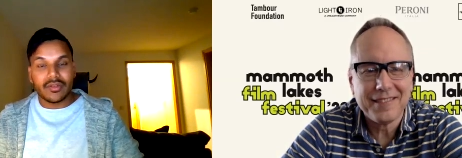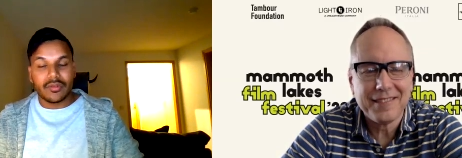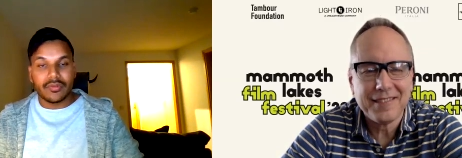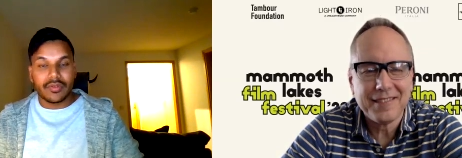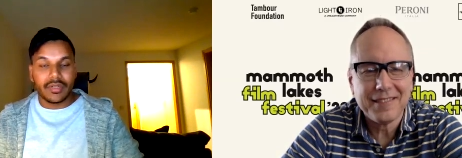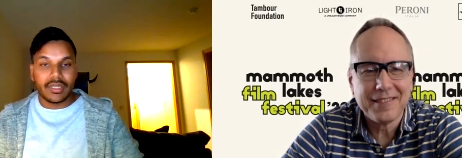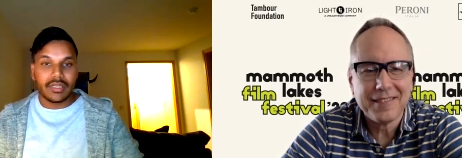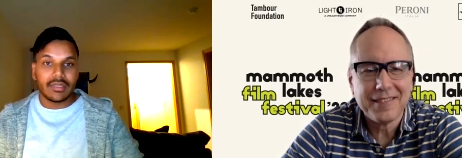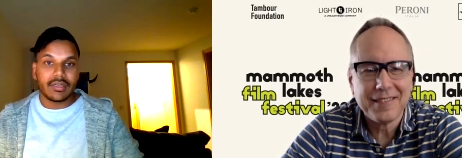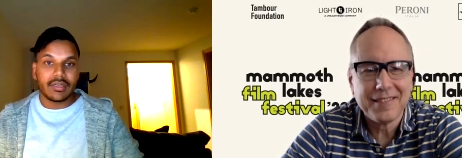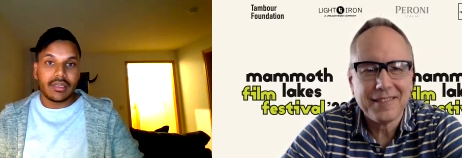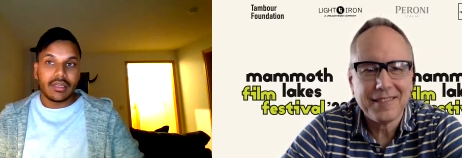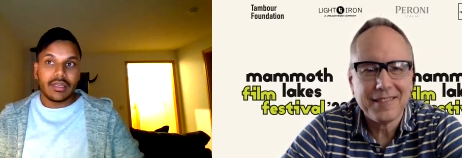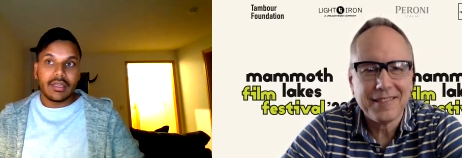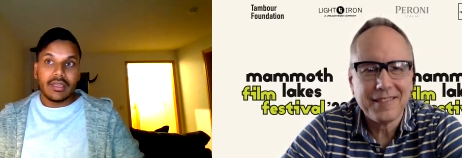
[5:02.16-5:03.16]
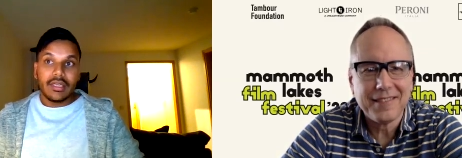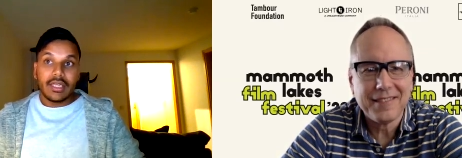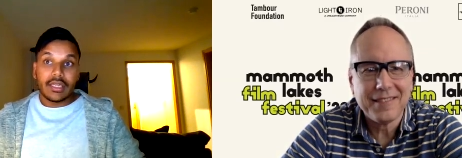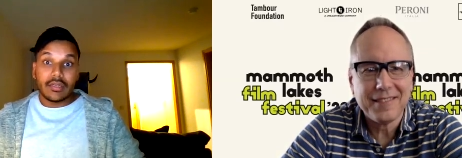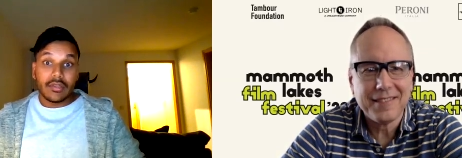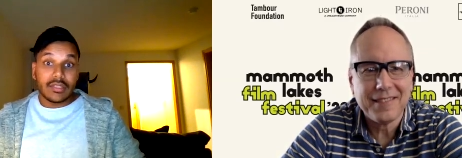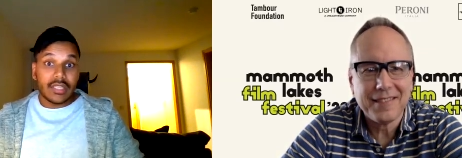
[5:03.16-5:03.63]
Speaker 1: over in
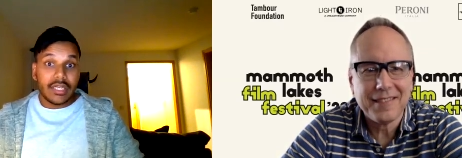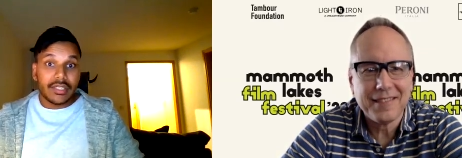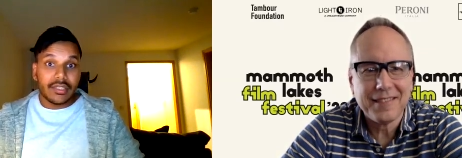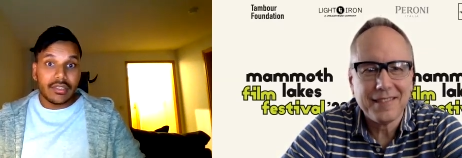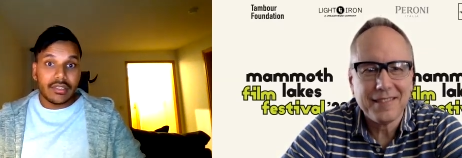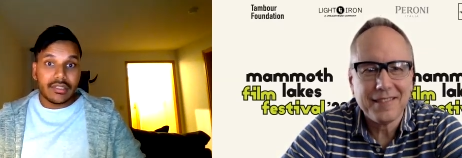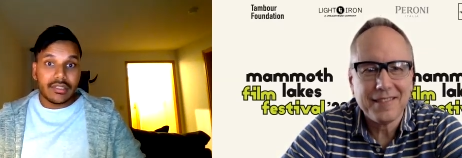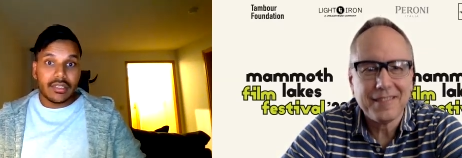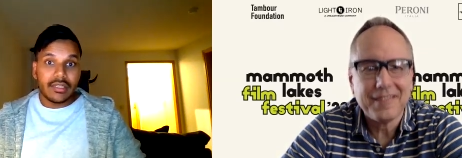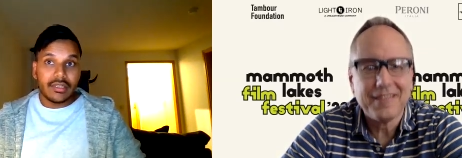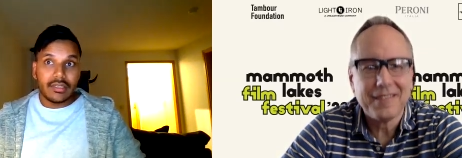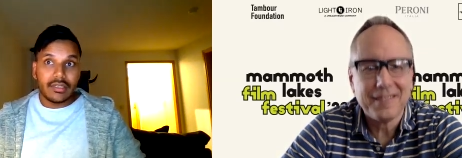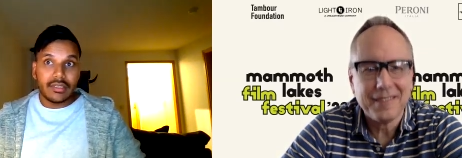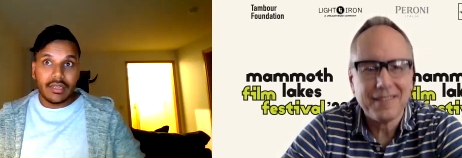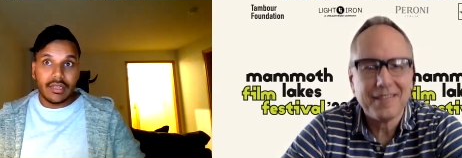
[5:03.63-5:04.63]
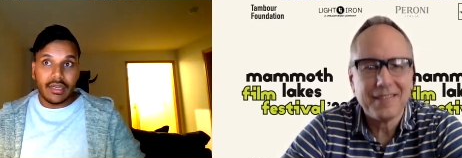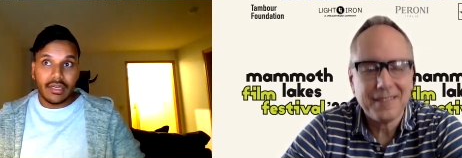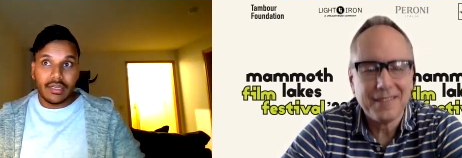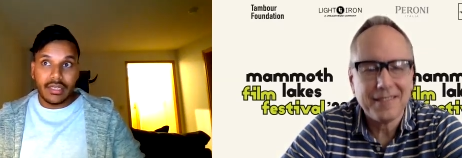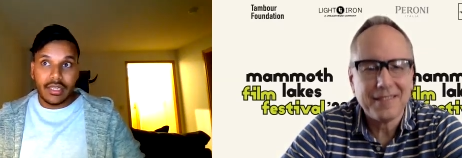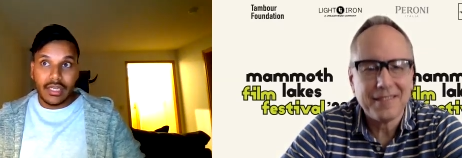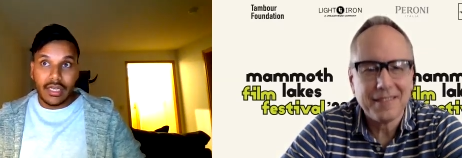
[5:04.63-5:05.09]
in Los Angeles, and
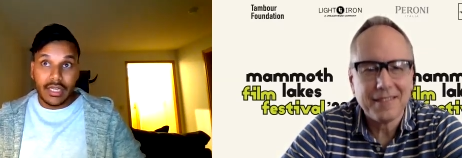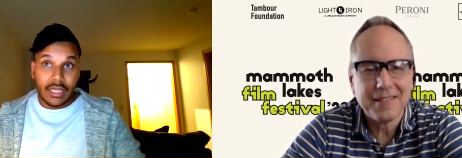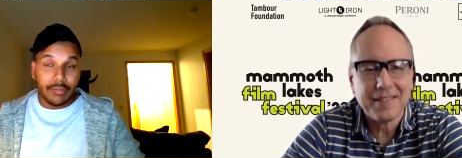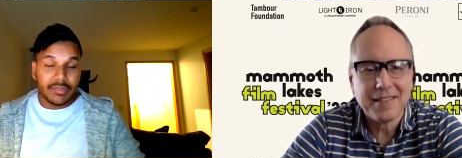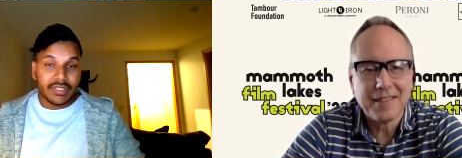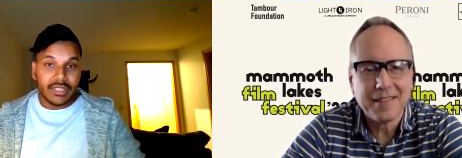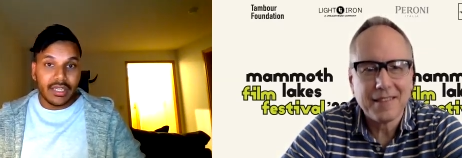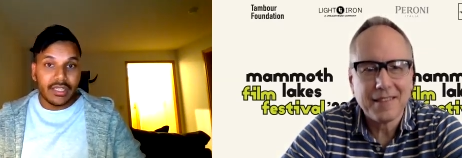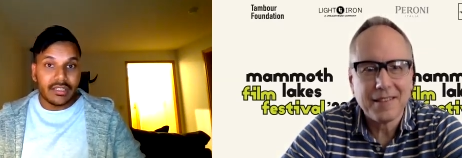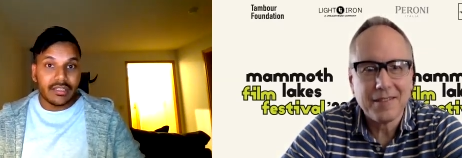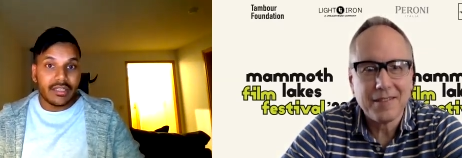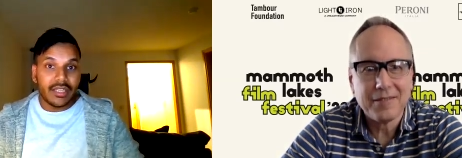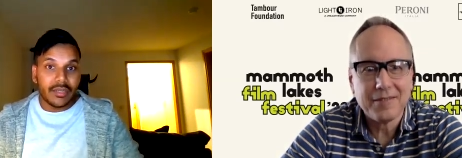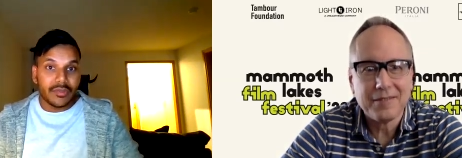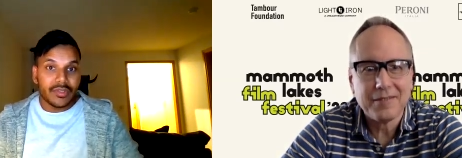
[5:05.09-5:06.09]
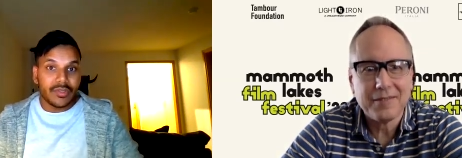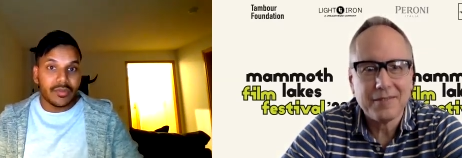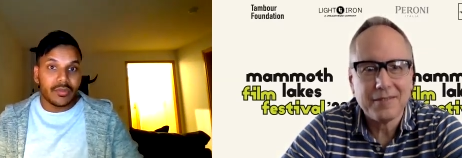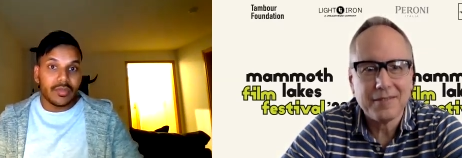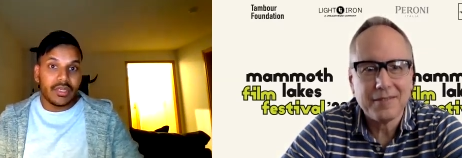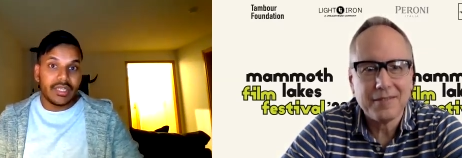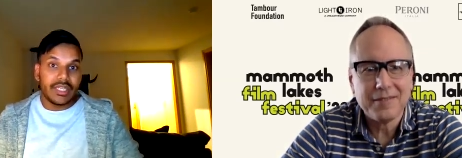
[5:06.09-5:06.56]
I I am signed now
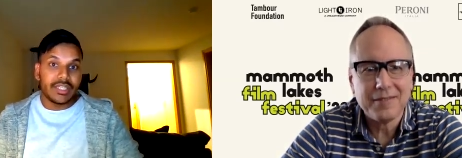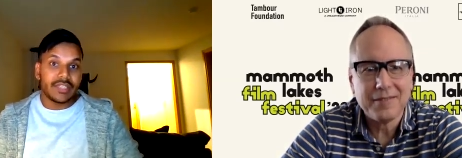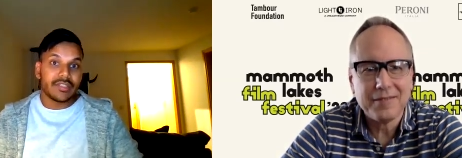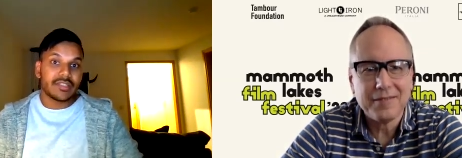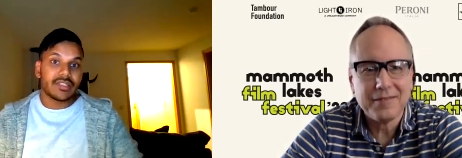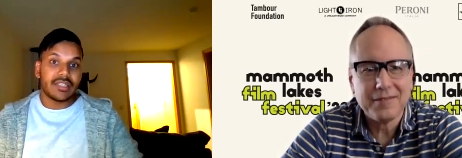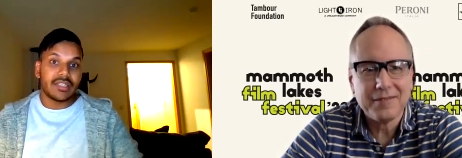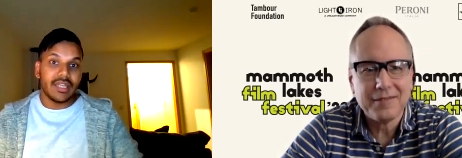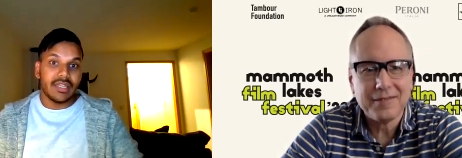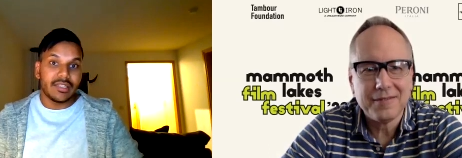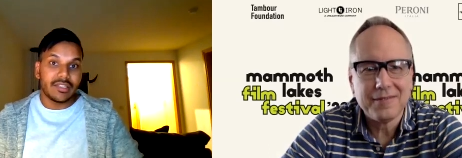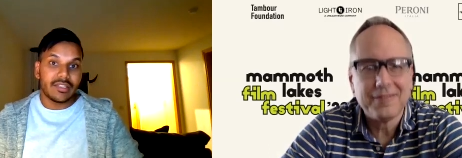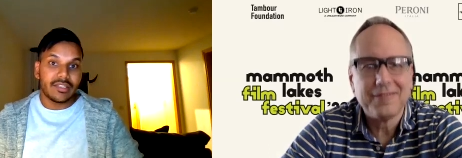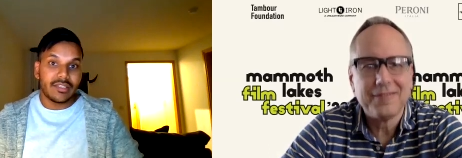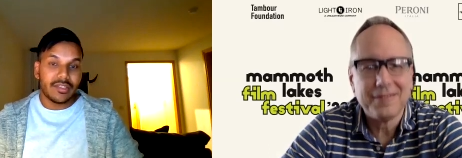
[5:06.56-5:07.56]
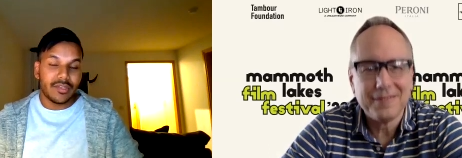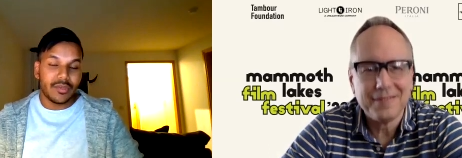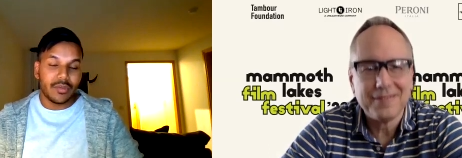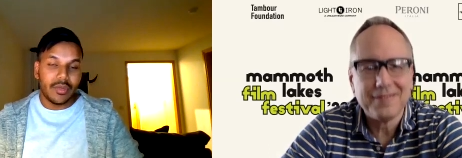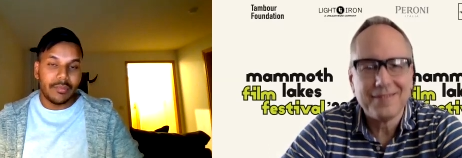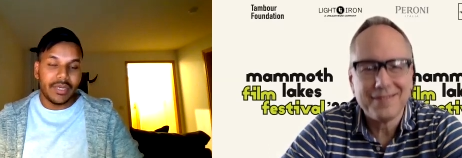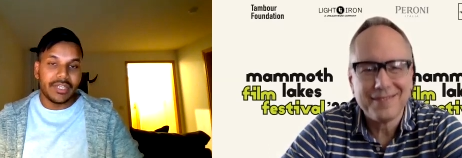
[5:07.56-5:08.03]
to an agency, and to
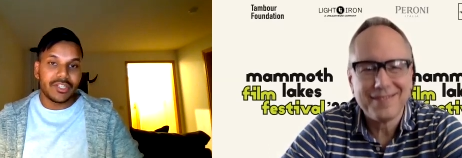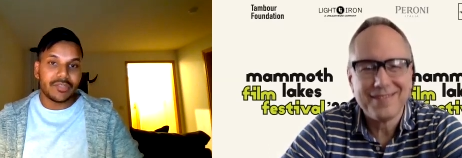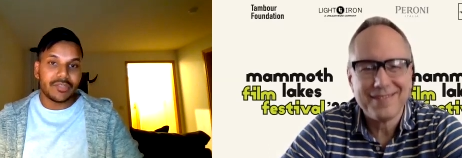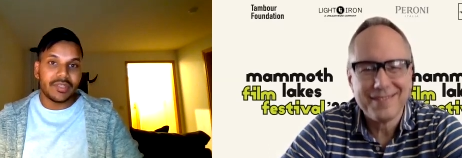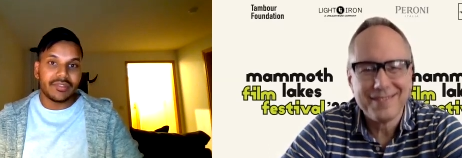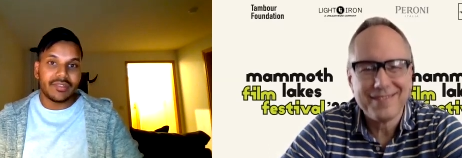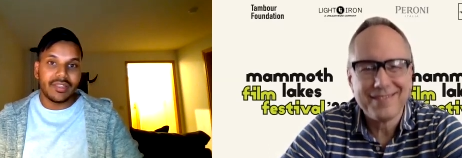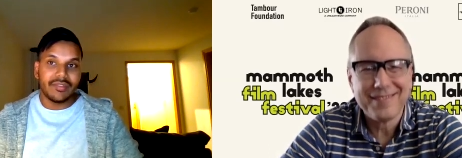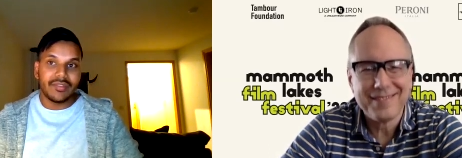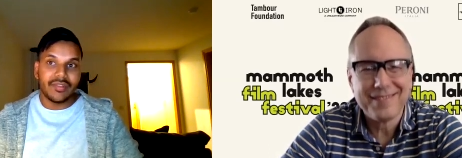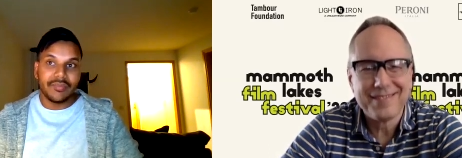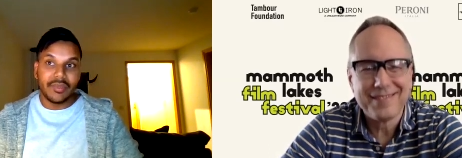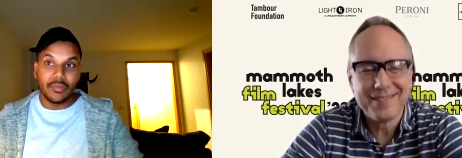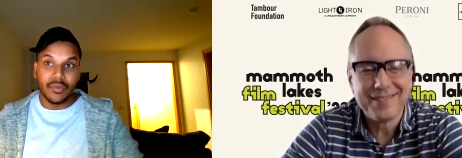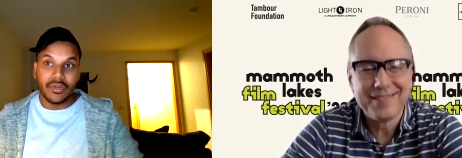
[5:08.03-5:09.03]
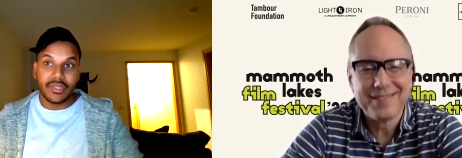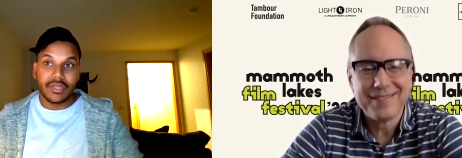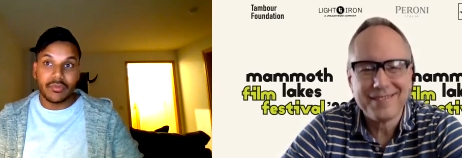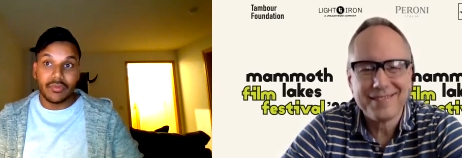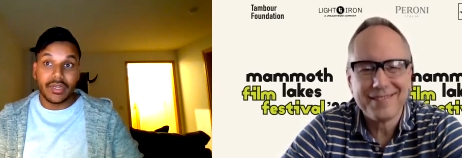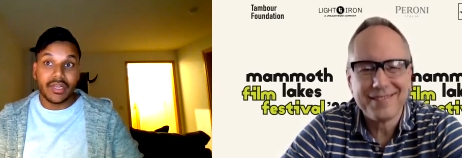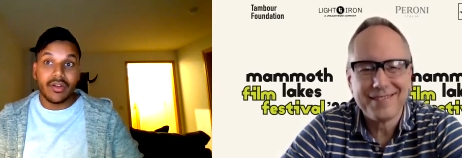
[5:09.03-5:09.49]
a management, and they've been
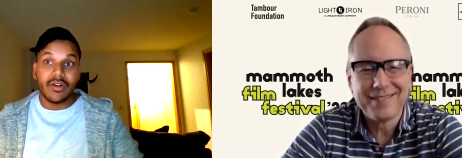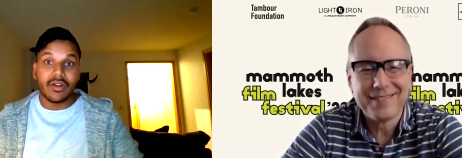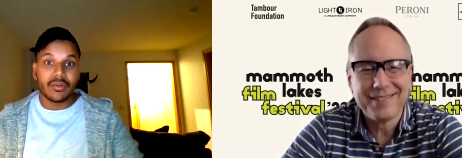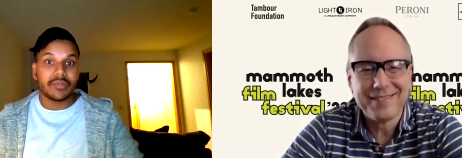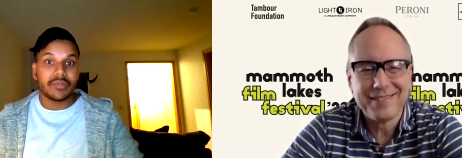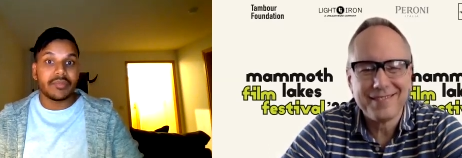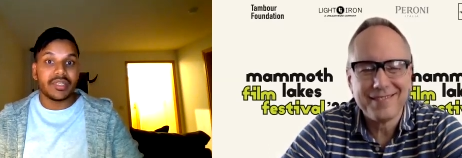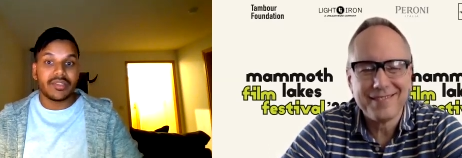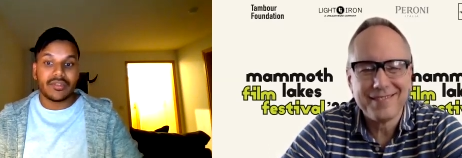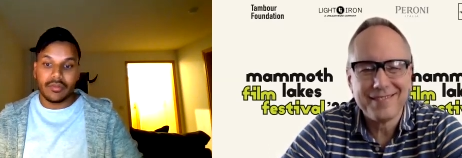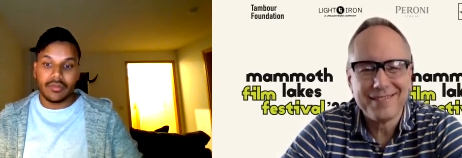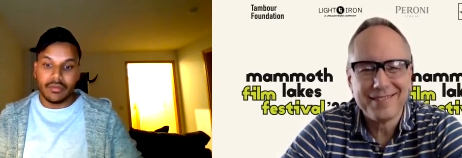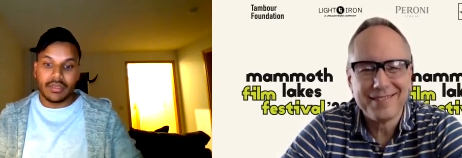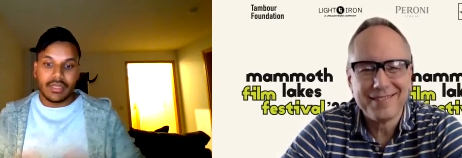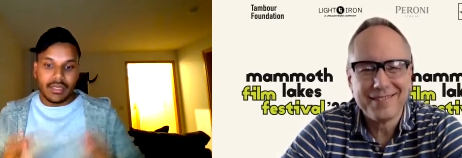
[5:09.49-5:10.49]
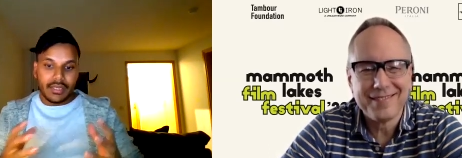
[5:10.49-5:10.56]
working really hard with me to